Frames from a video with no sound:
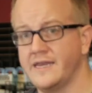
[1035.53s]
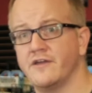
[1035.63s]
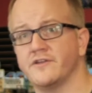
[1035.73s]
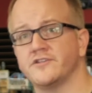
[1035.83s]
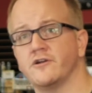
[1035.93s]
and
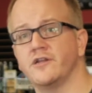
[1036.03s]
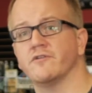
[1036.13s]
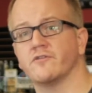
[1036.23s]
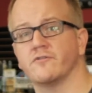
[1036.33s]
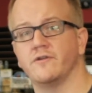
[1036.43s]
now the turn you
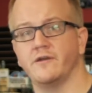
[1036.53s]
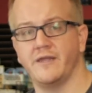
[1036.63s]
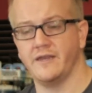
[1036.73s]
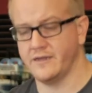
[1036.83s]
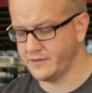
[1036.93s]
recruit a
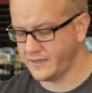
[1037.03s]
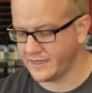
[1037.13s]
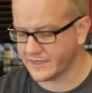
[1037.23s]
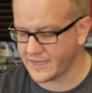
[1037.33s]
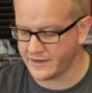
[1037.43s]
minion,
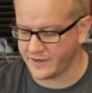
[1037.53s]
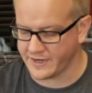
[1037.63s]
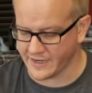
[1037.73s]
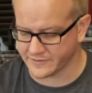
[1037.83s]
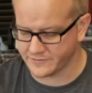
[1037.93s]
it cannot
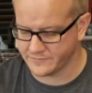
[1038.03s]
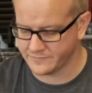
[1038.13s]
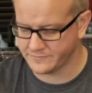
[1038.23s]
act.